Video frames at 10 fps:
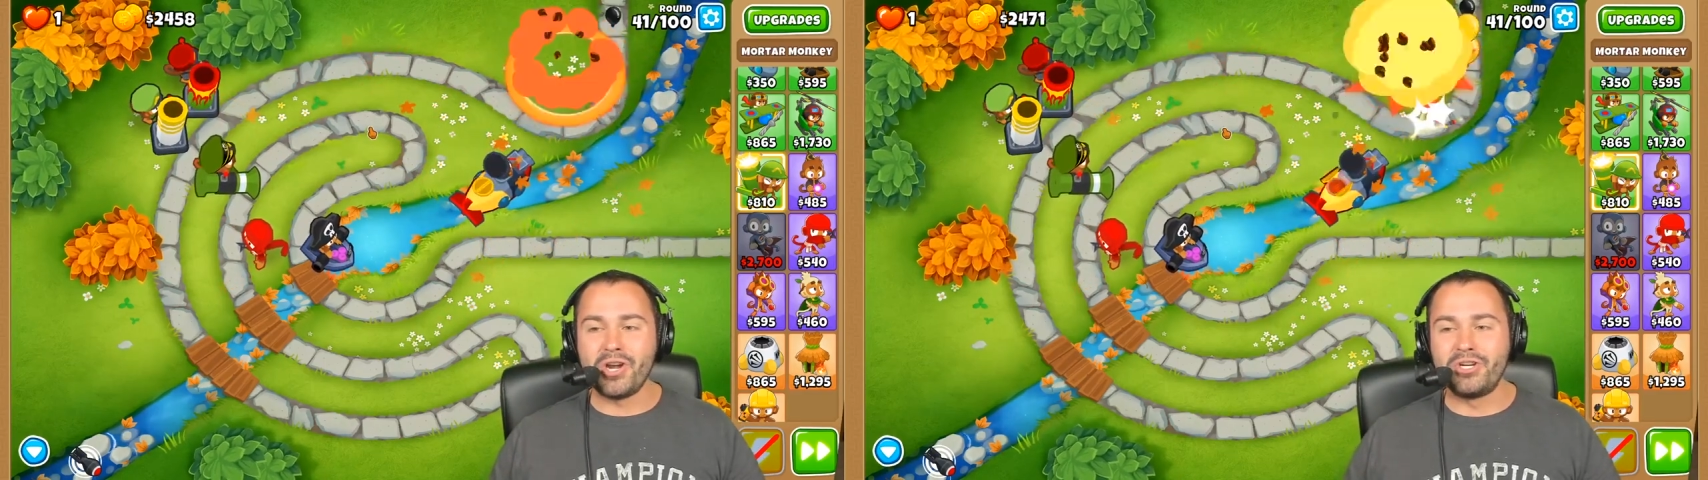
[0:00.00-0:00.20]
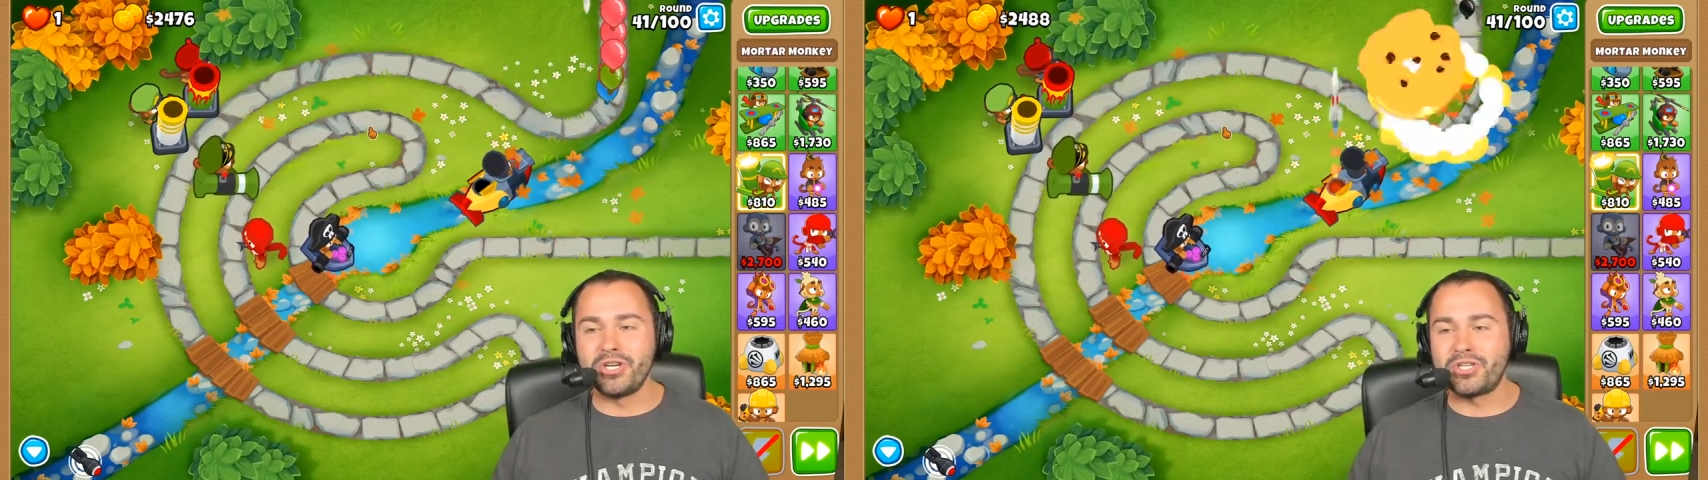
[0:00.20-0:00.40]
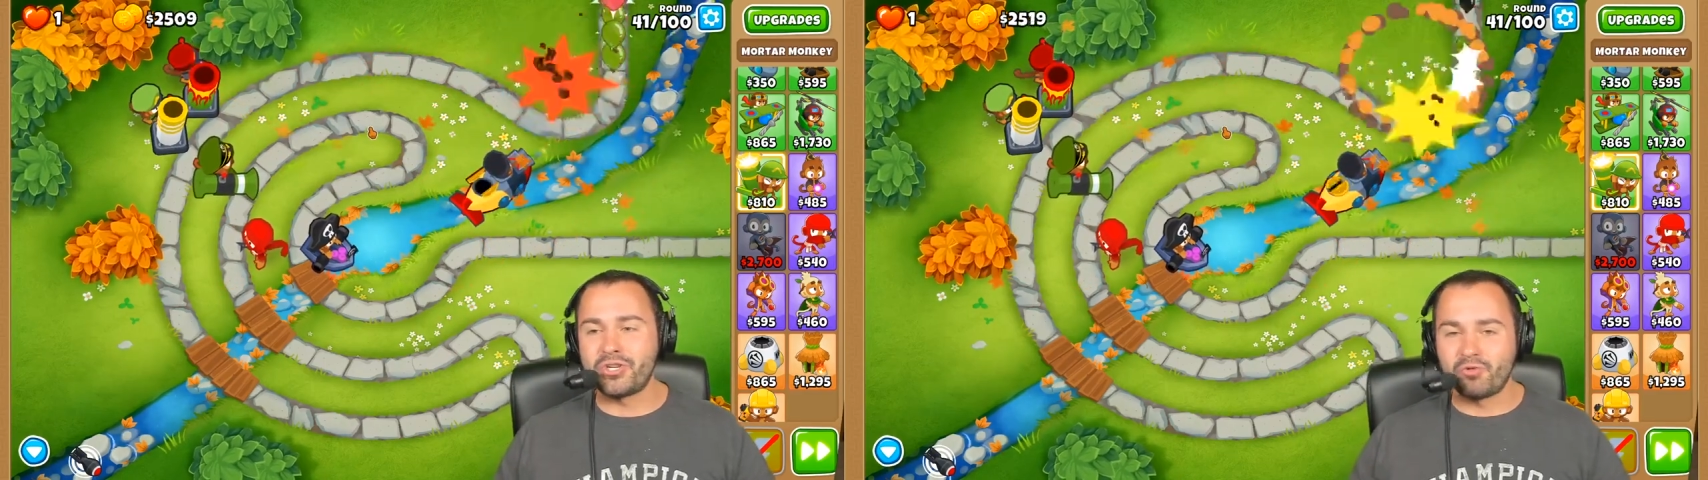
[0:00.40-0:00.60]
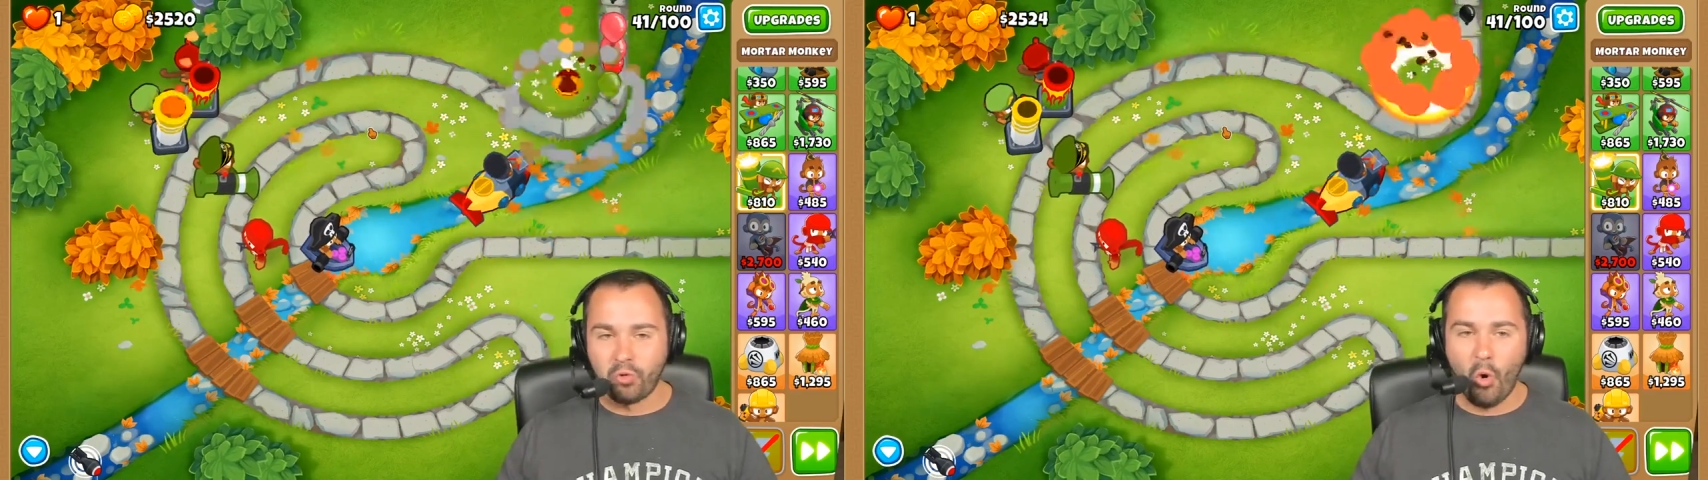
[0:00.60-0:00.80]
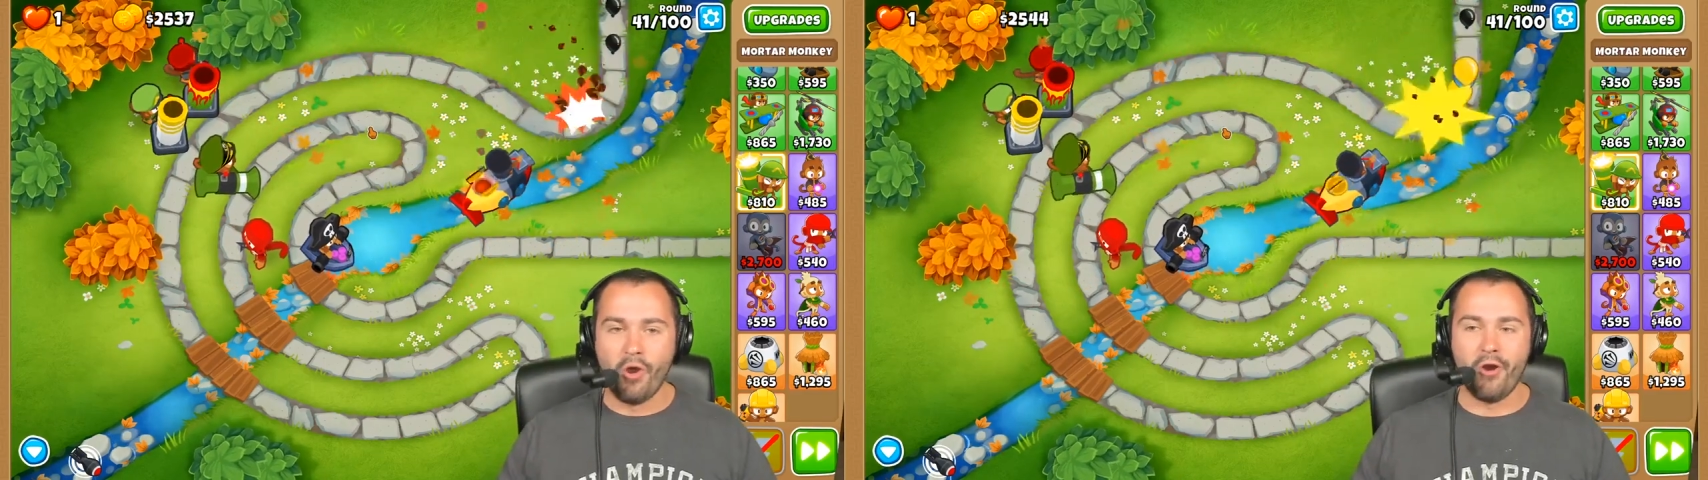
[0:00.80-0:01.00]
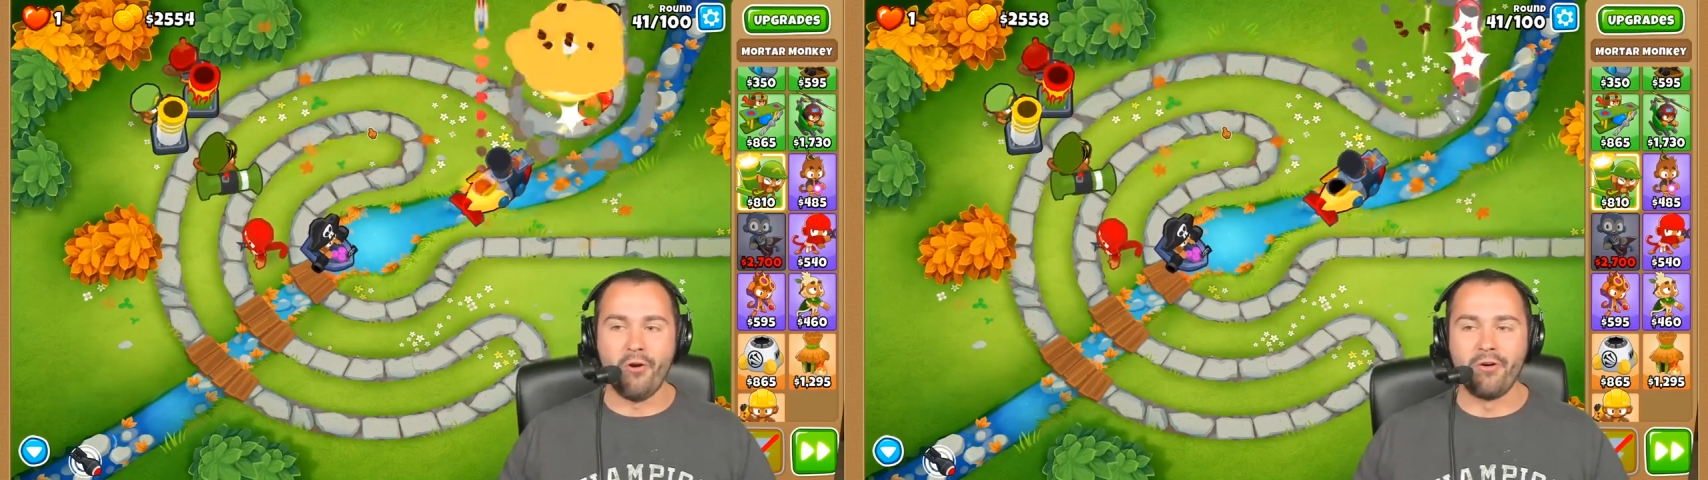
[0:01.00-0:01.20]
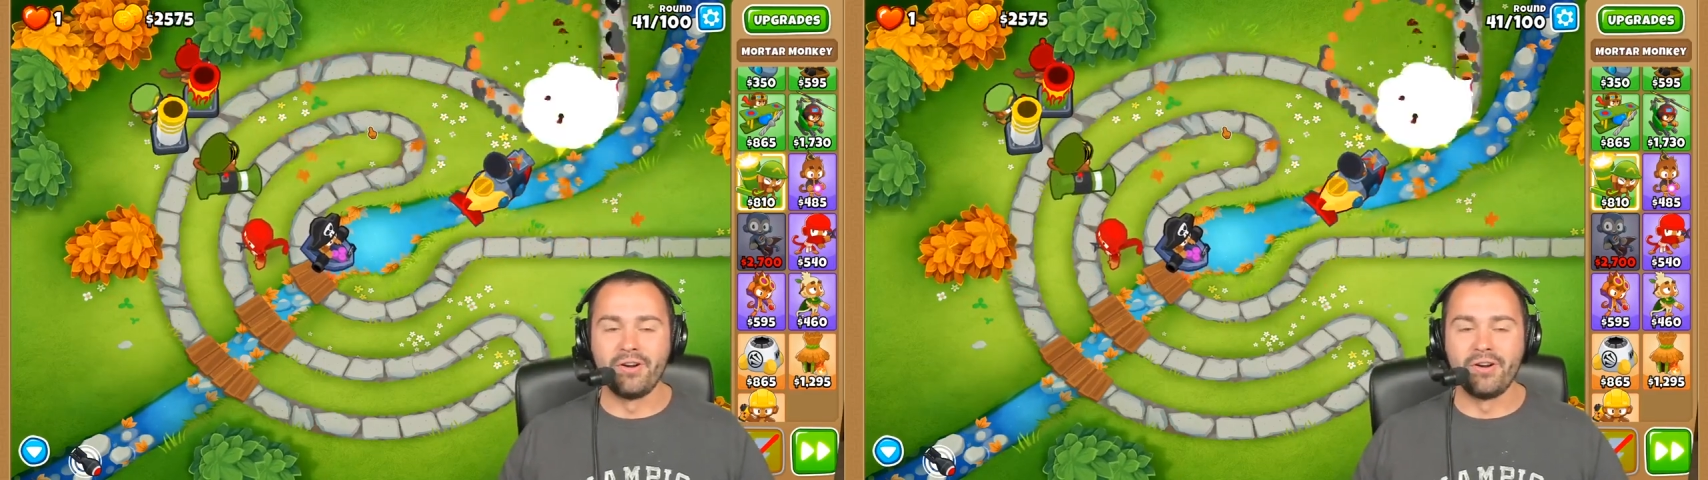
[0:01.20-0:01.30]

Destroyer.